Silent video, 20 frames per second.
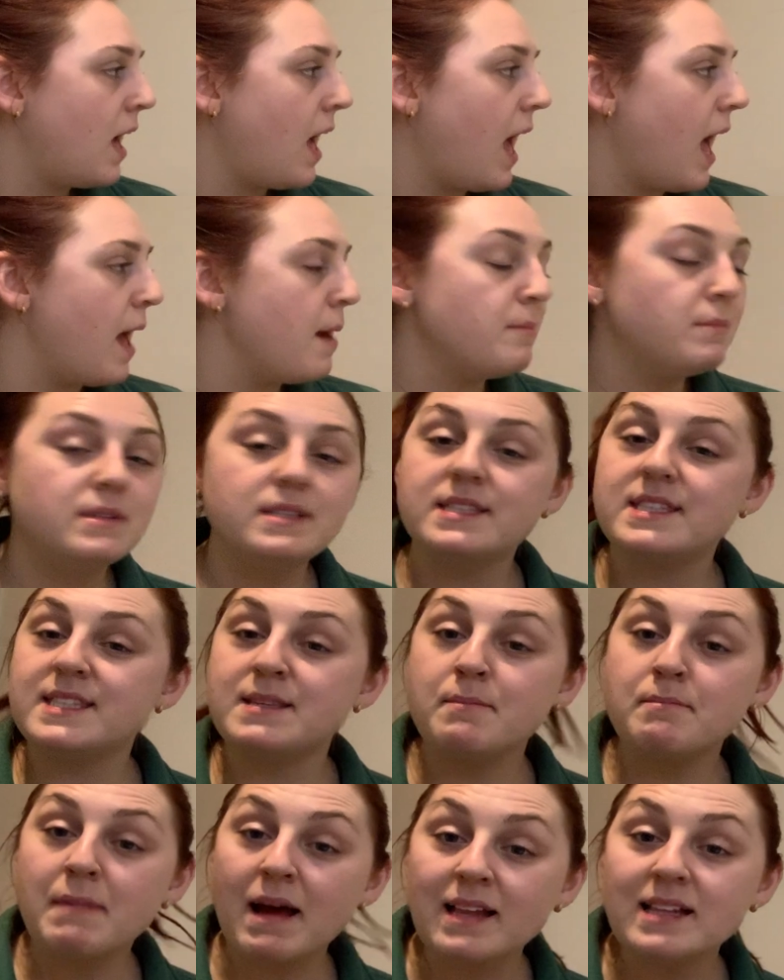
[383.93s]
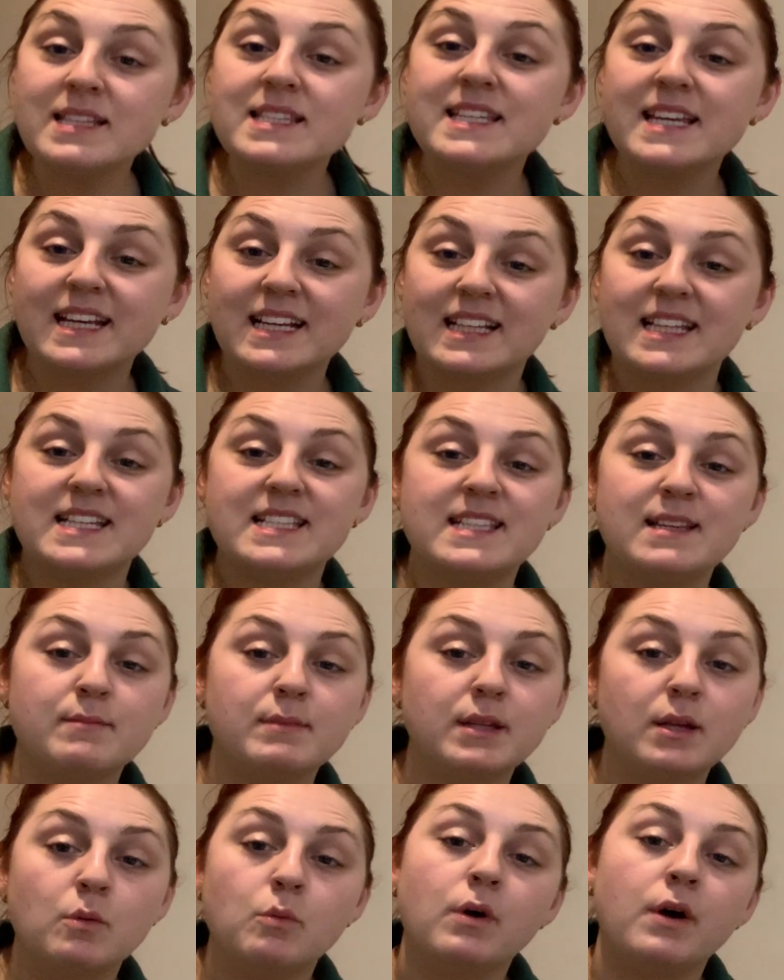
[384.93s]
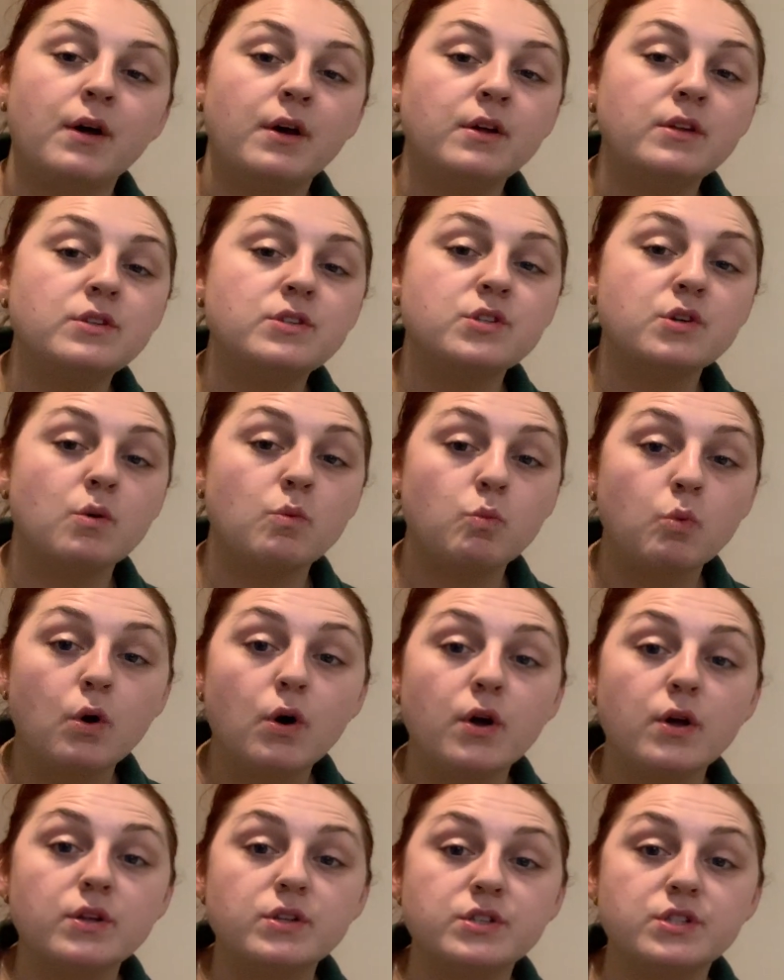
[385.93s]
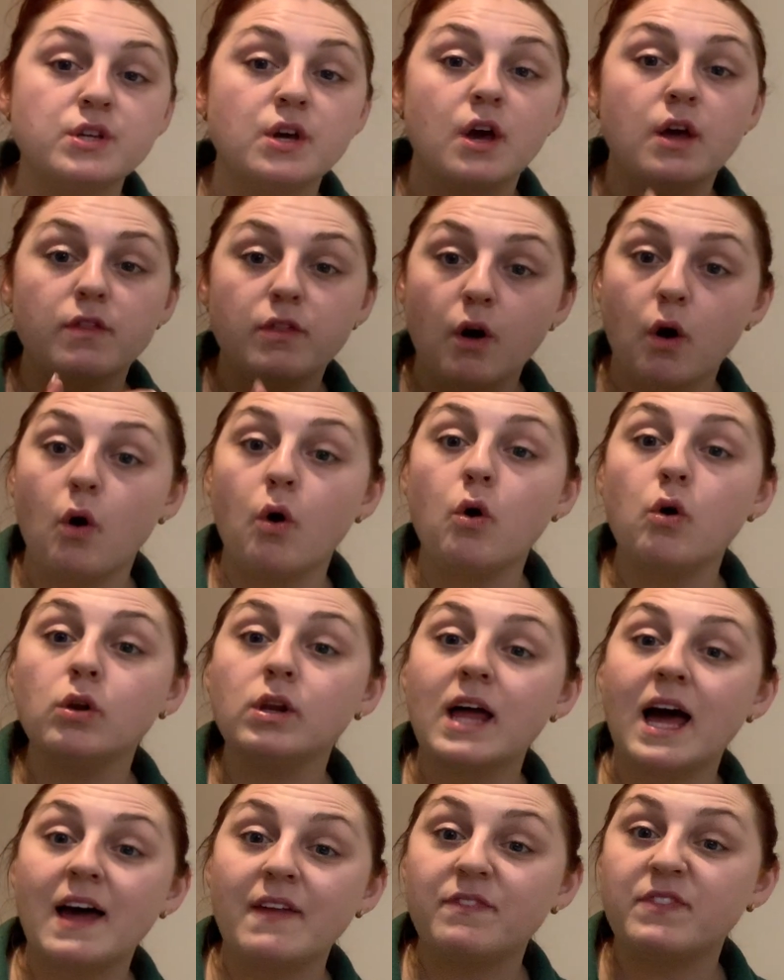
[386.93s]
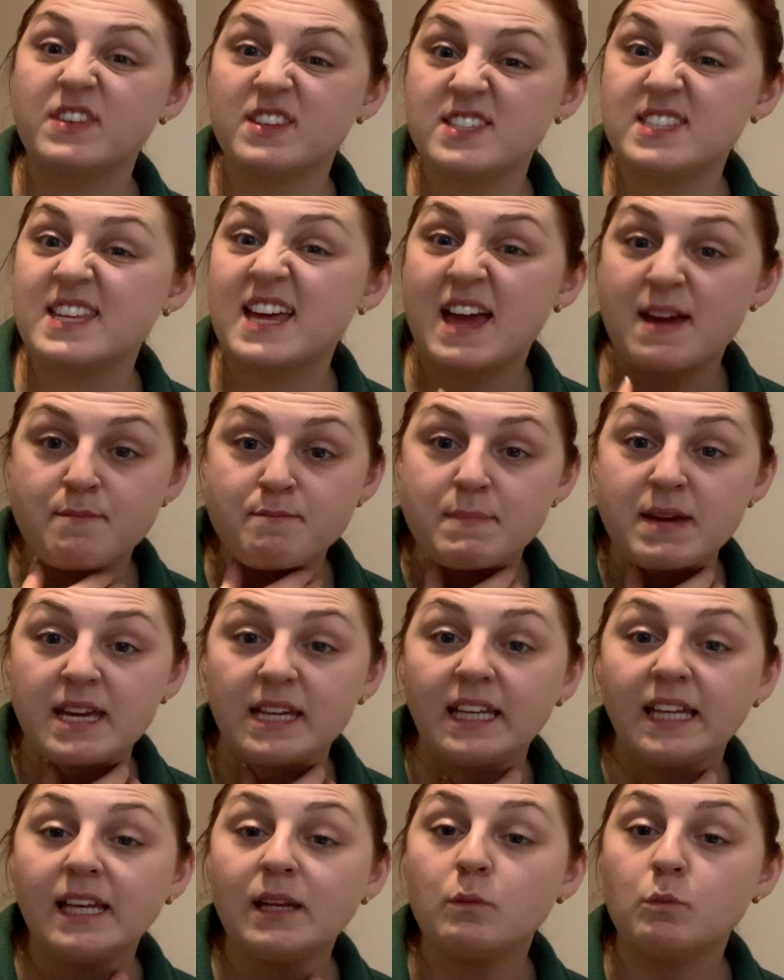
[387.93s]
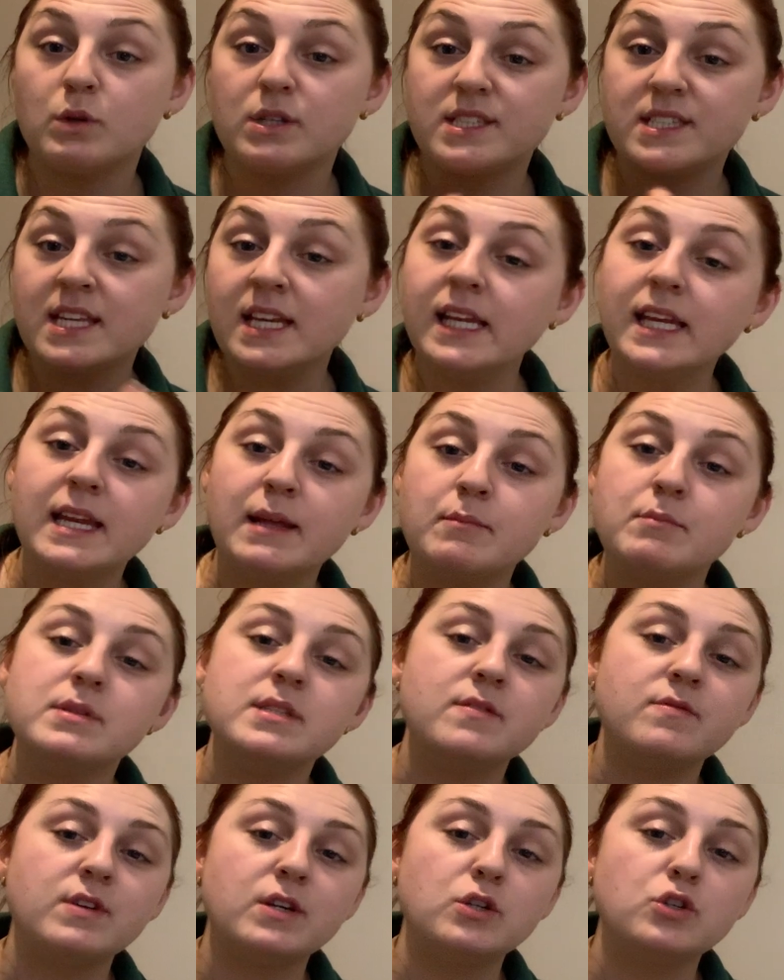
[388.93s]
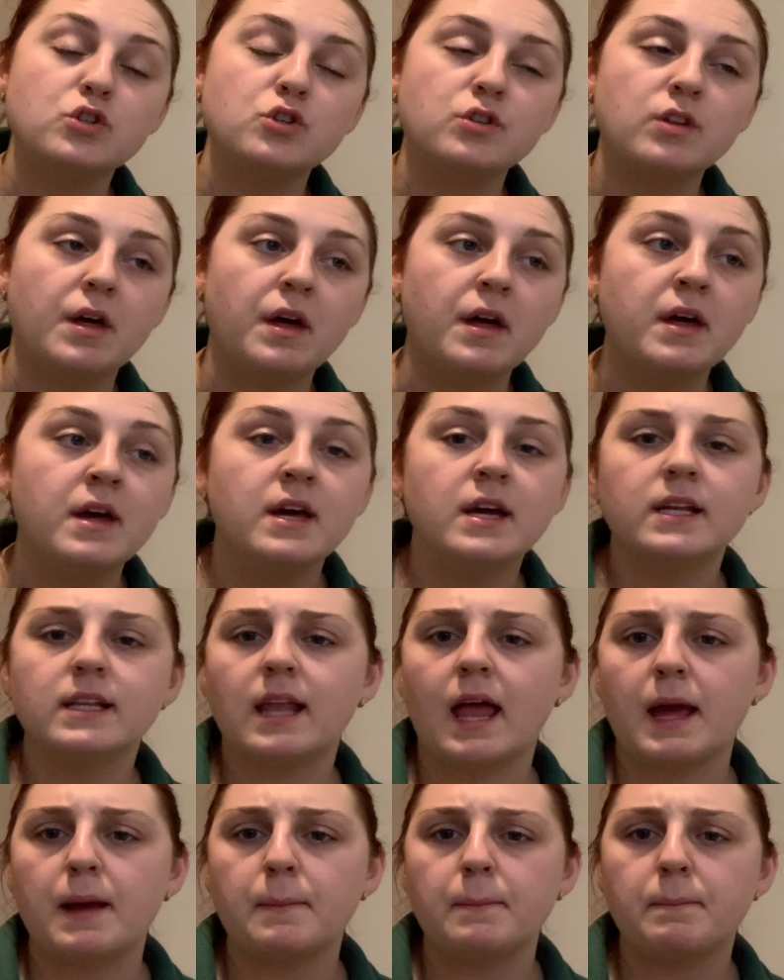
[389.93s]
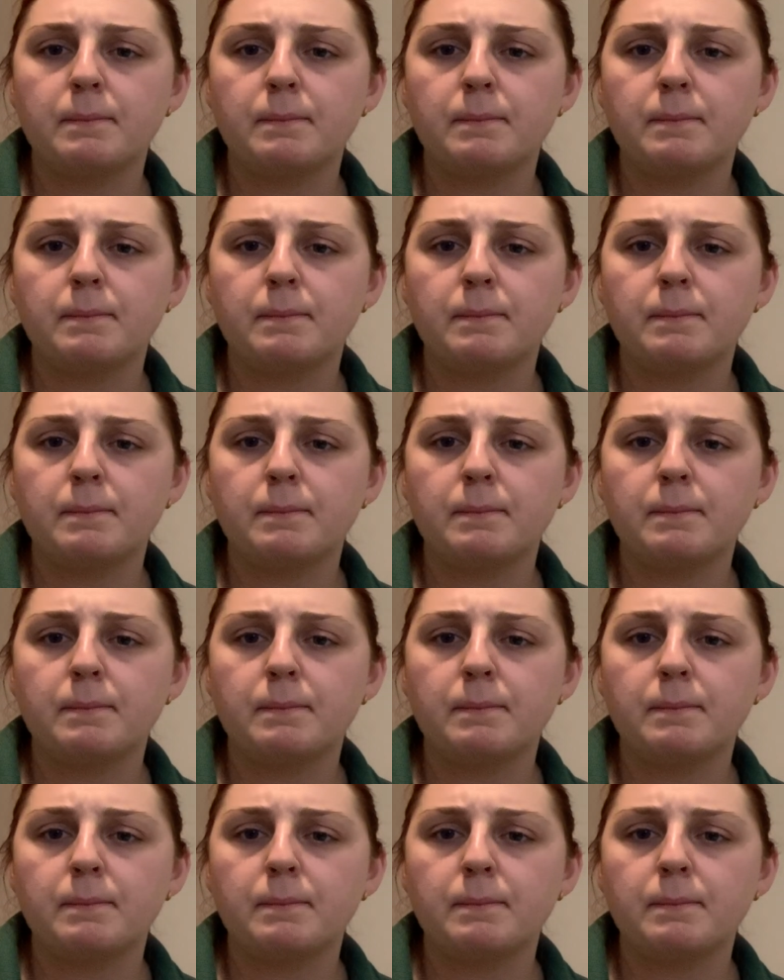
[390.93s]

semantically similar words, so words that all had the same meaning and were synonyms of each other, like